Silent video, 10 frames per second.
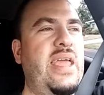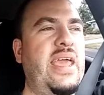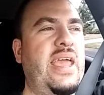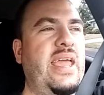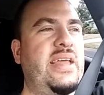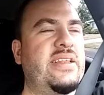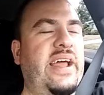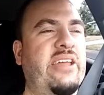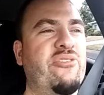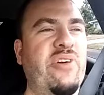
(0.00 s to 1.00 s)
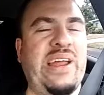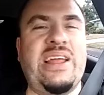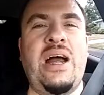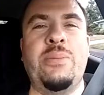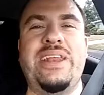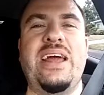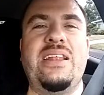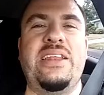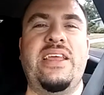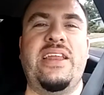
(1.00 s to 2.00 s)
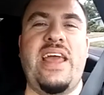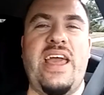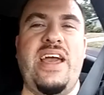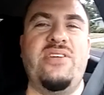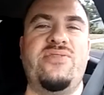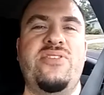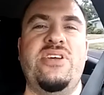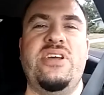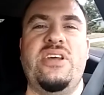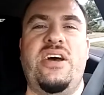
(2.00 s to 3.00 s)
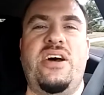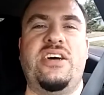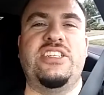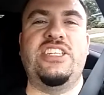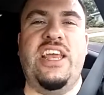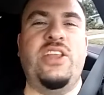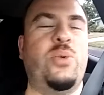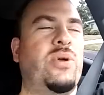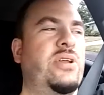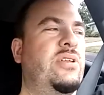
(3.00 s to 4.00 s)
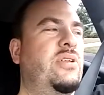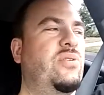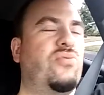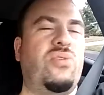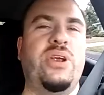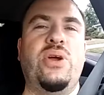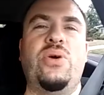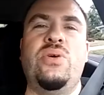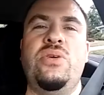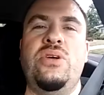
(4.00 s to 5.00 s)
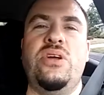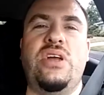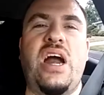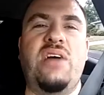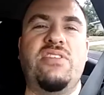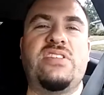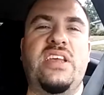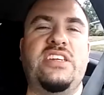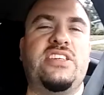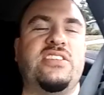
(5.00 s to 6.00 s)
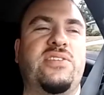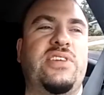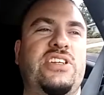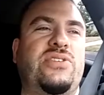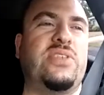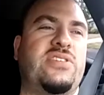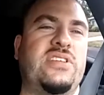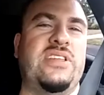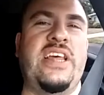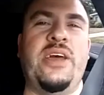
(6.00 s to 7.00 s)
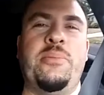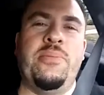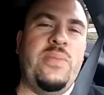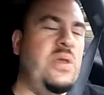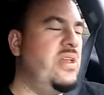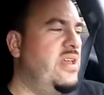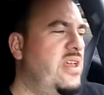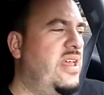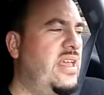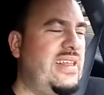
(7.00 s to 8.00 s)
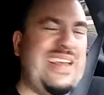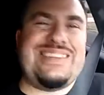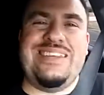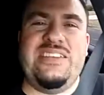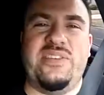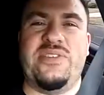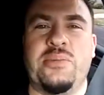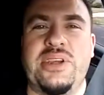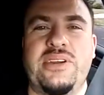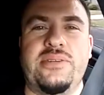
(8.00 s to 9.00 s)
and I can find commonality and have genuine, real conversations of interest to them. That's easy for me.